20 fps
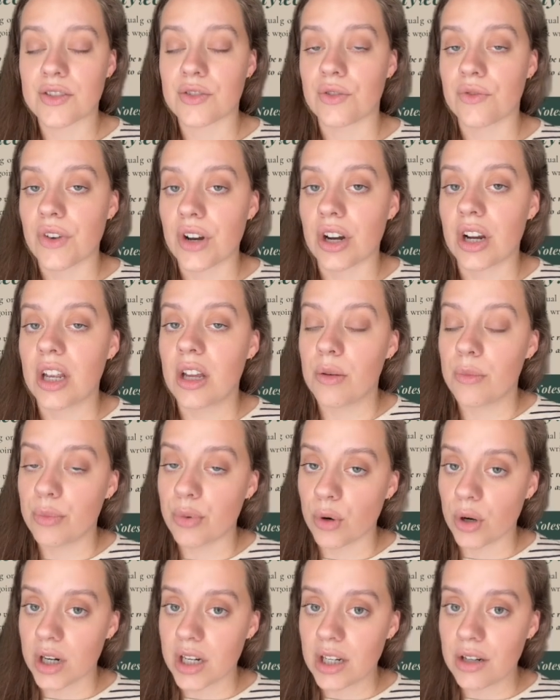are very
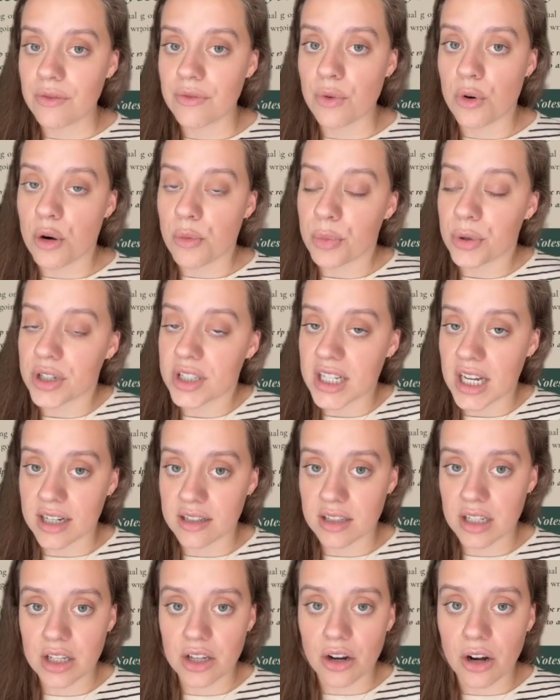important for
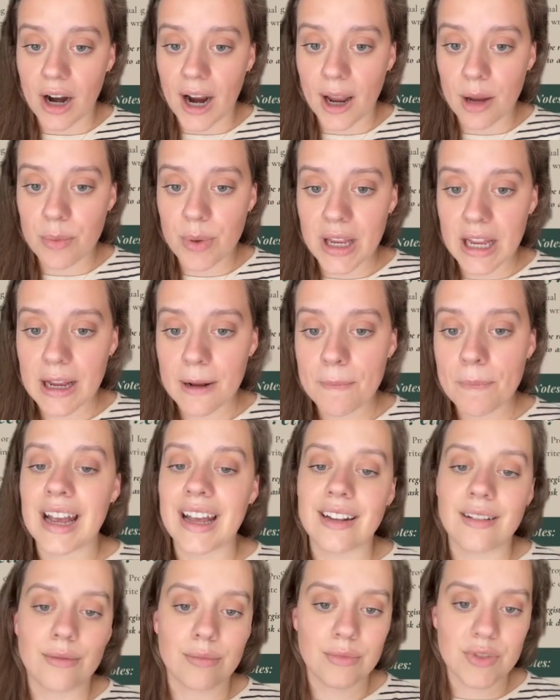protecting your IP,
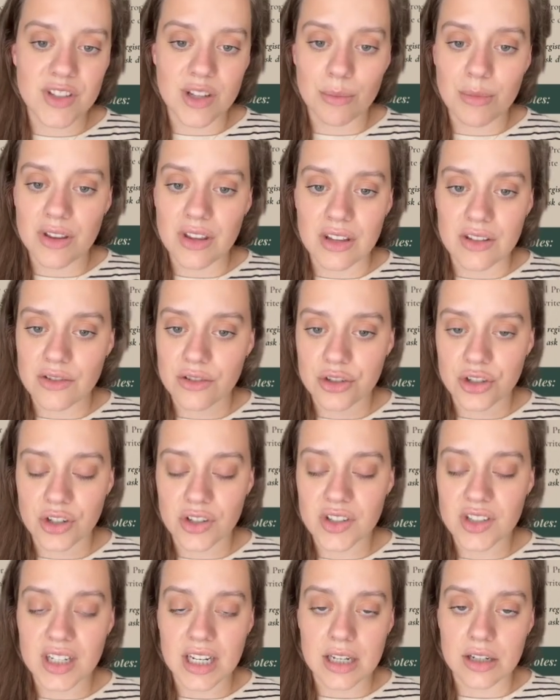and some of these are just
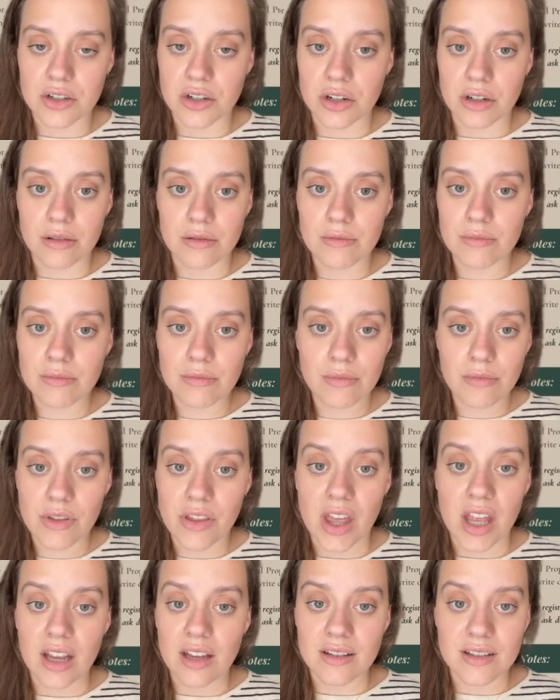standard
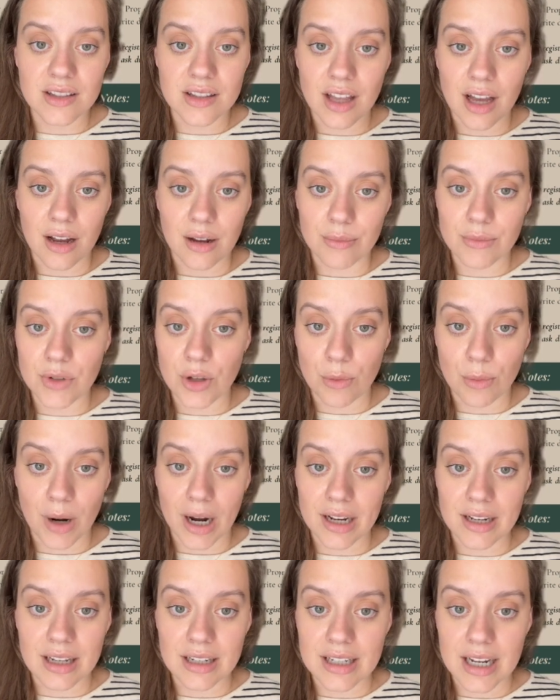things that you
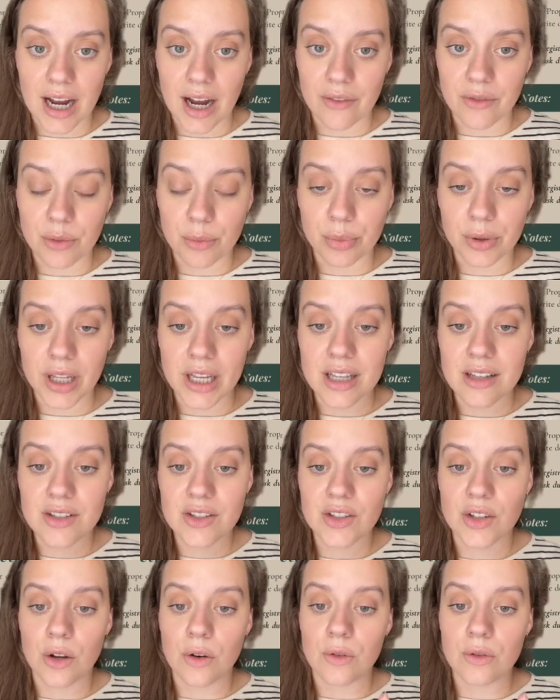might need to have in place.
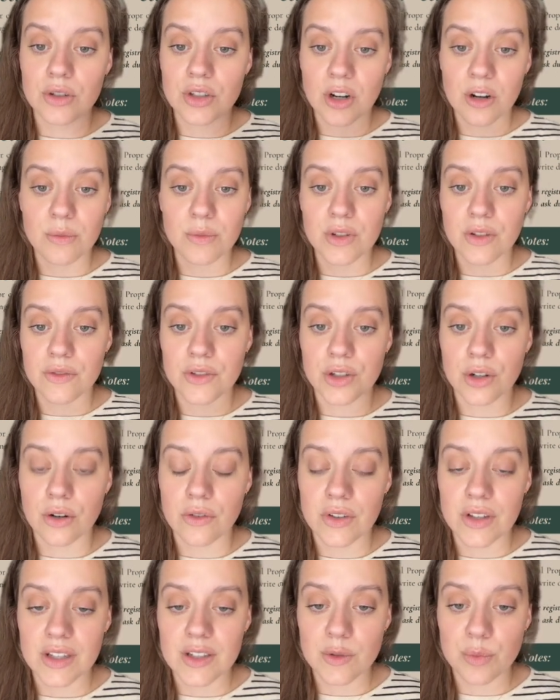So terms of
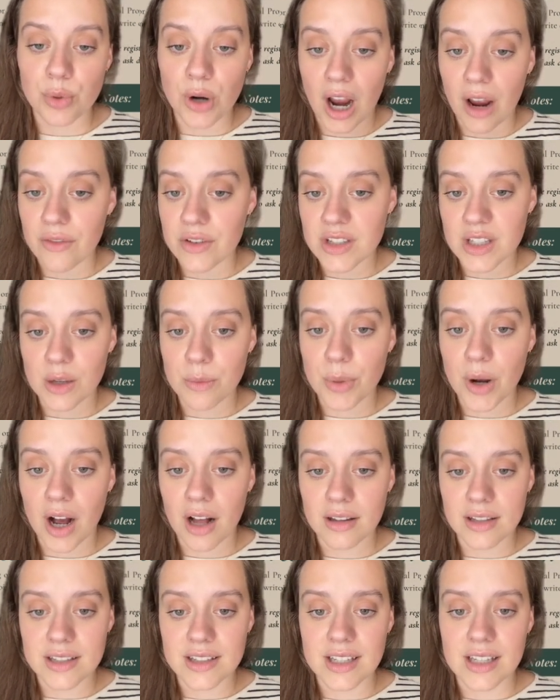service, privacy
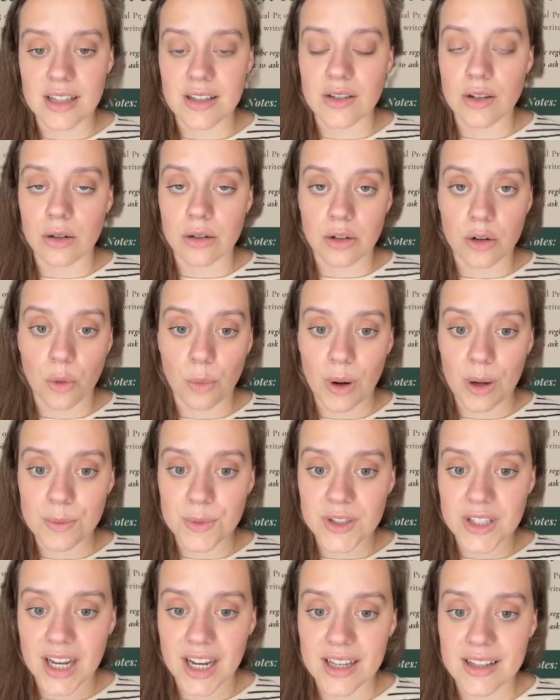policies on your
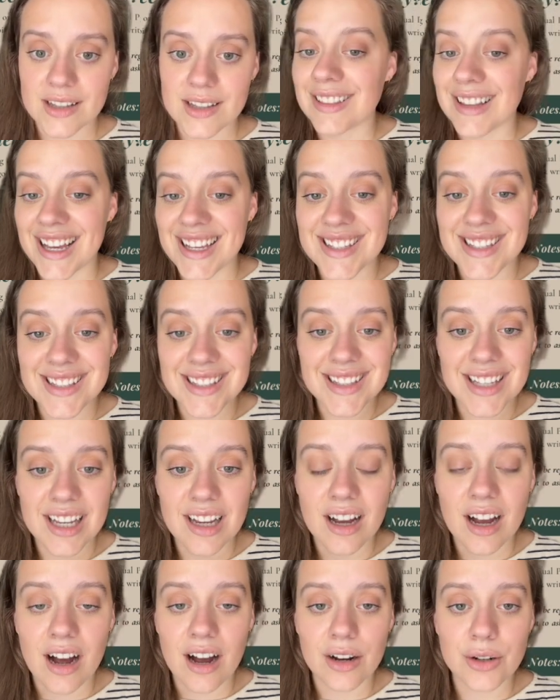websites, licensing
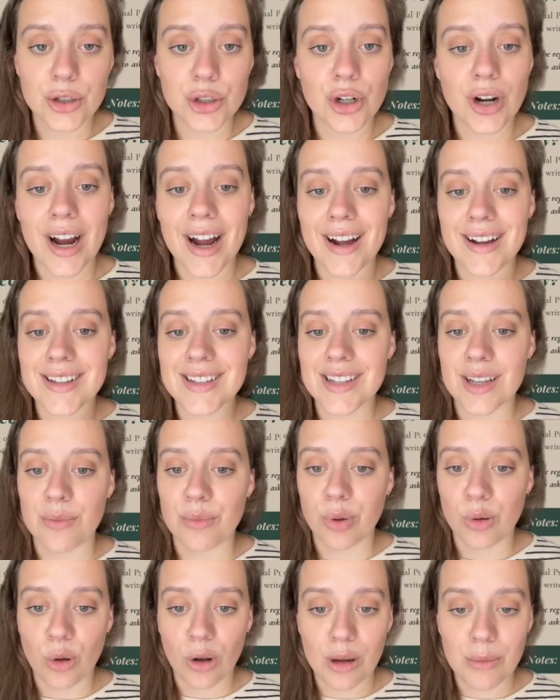contracts,
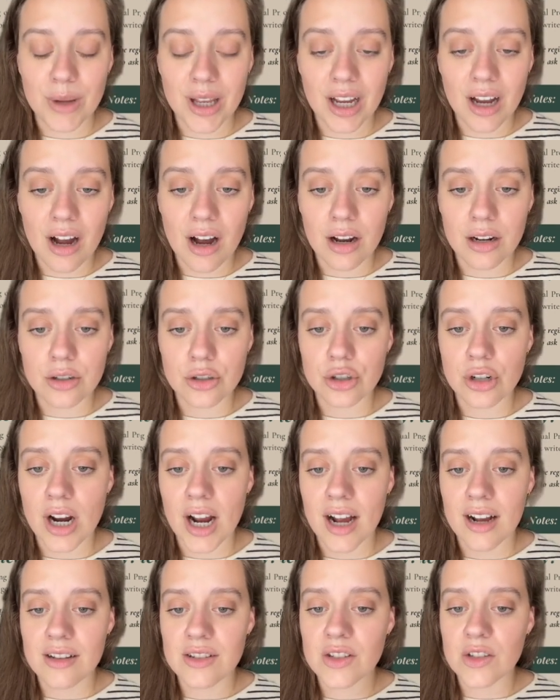employment
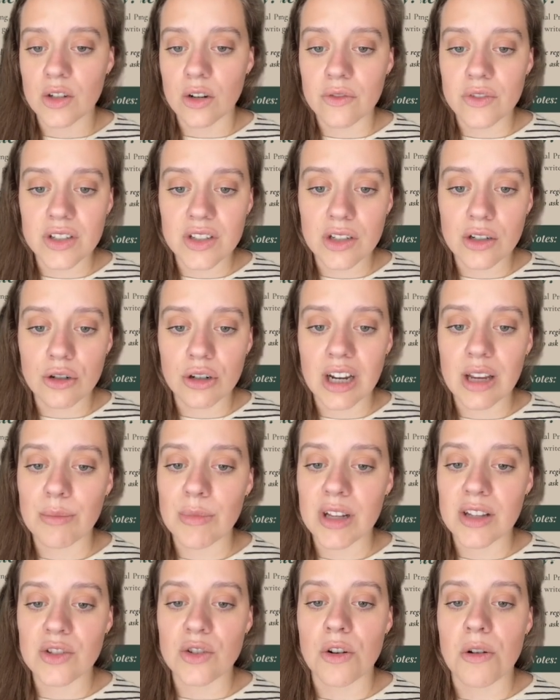contracts, service
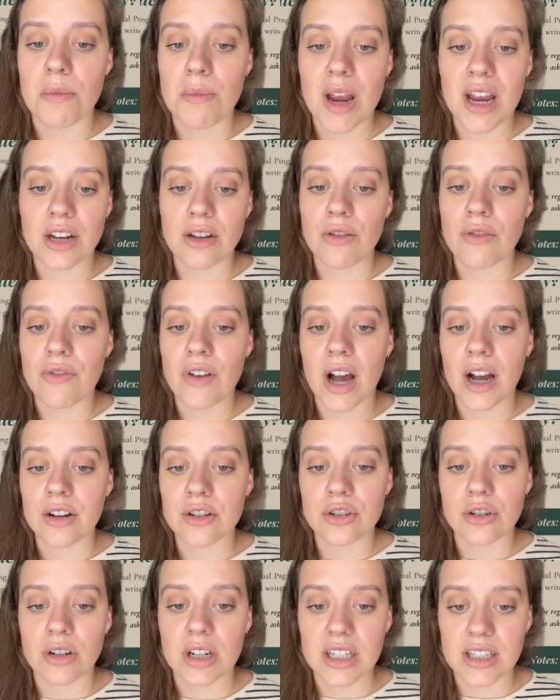agreements, or a
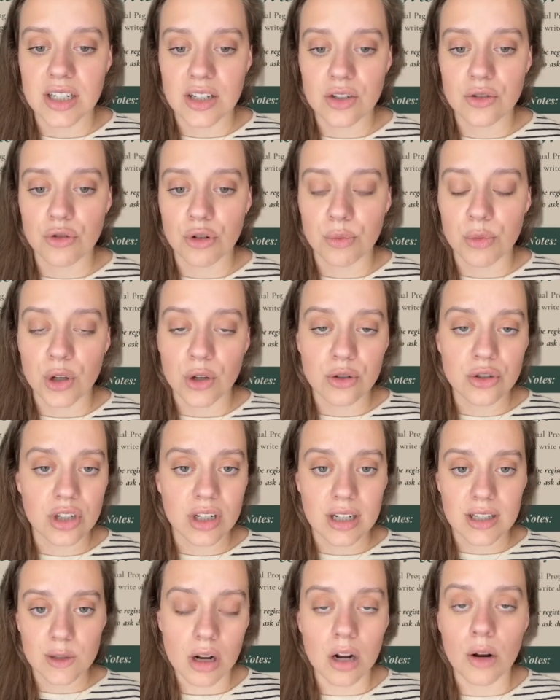manufacturing distribution
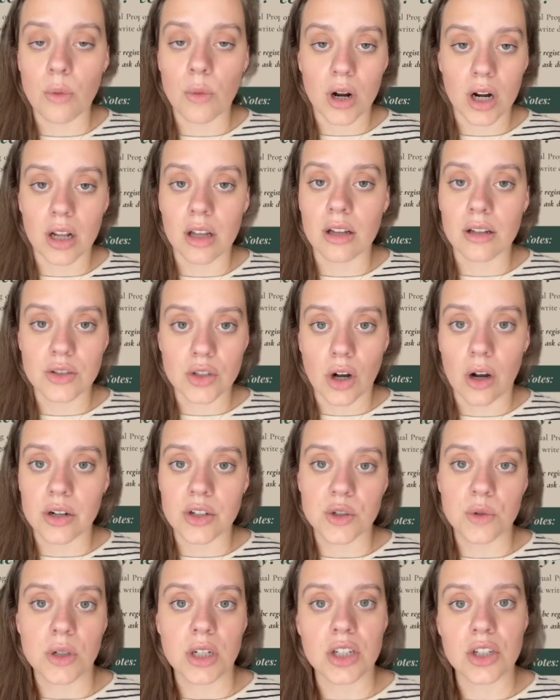is going to want to talk
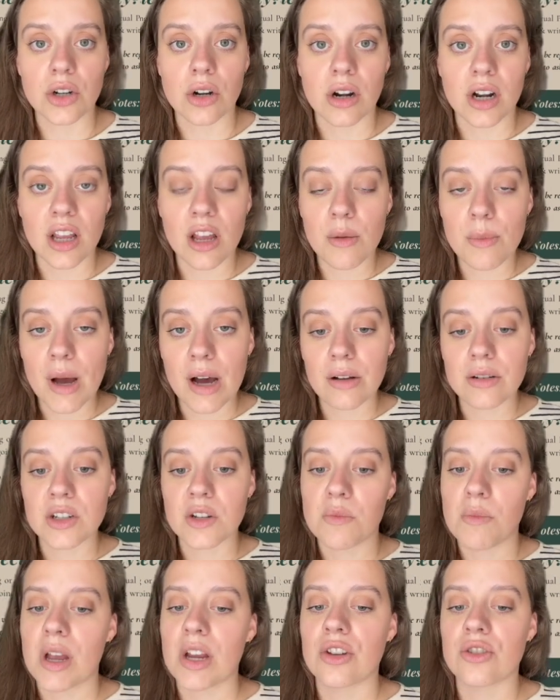to an attorney about to
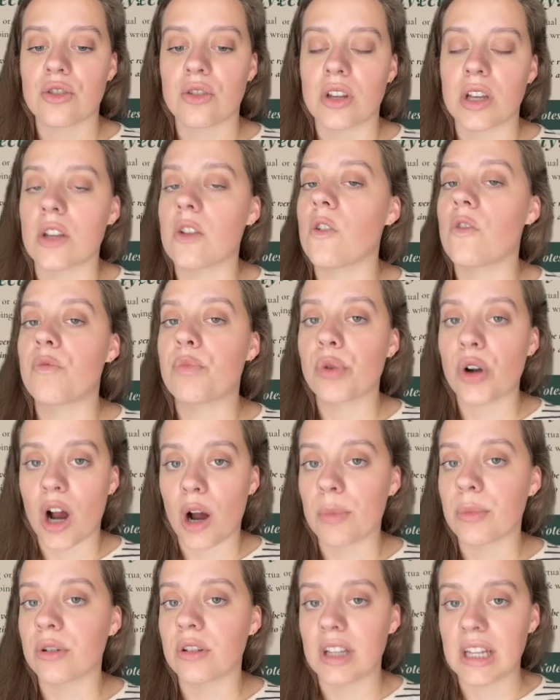make sure that you've
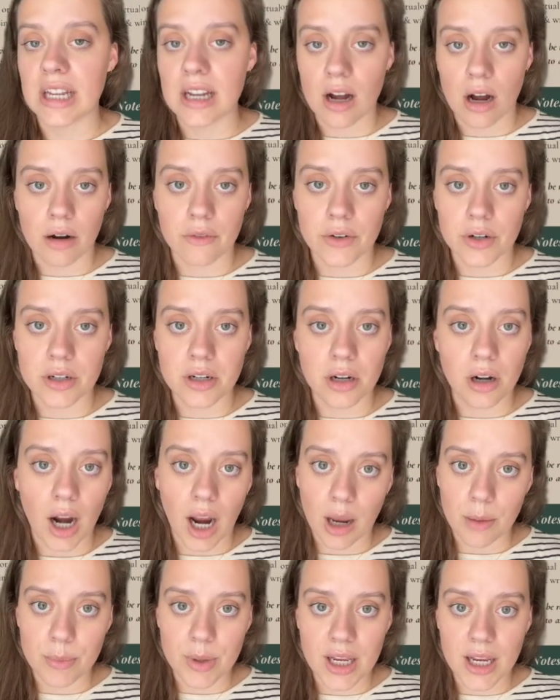properly covered your
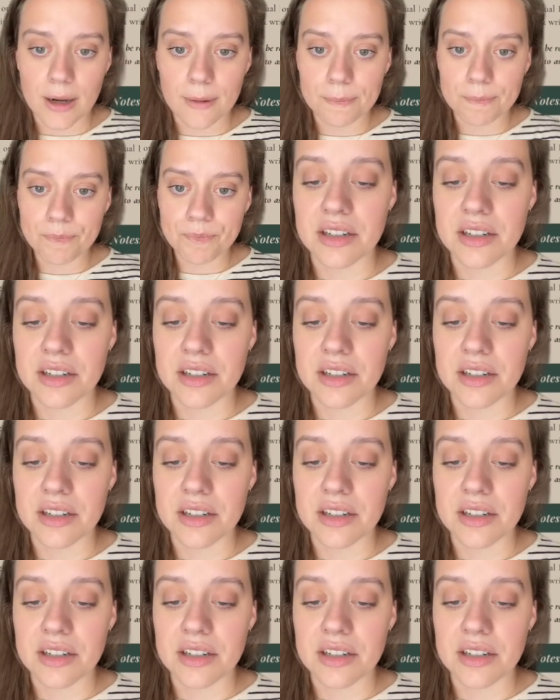IP.